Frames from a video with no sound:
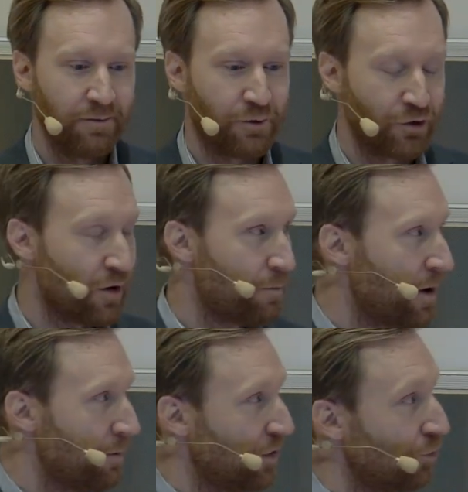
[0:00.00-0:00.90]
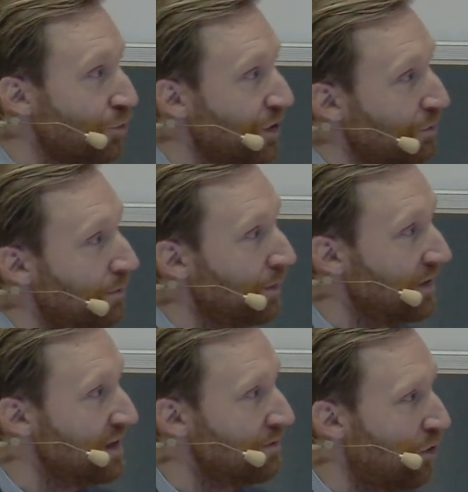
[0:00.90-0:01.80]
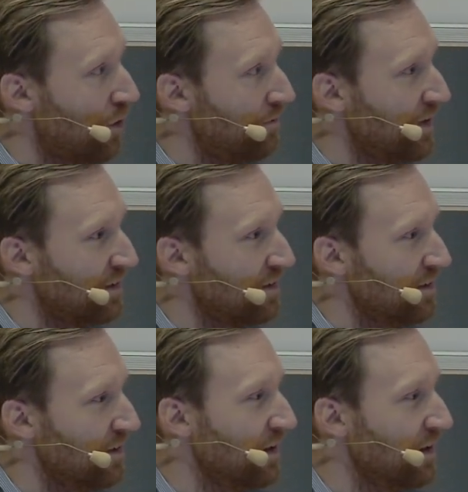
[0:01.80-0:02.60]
for some parameters, which we believe are that